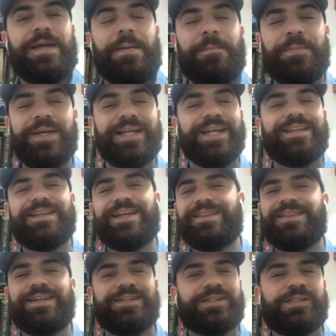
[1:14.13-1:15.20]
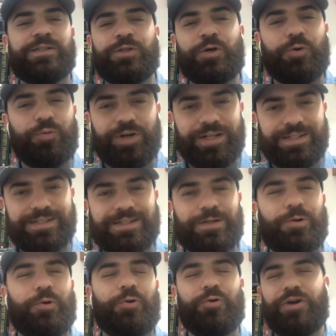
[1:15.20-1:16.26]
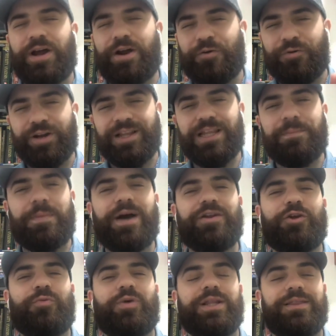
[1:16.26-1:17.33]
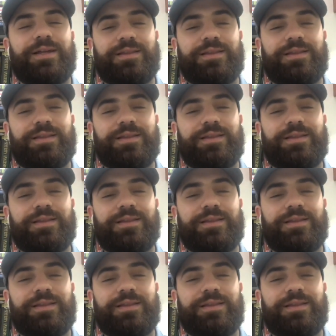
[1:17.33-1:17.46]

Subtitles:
Meaning that there's no risk, or a really minor one,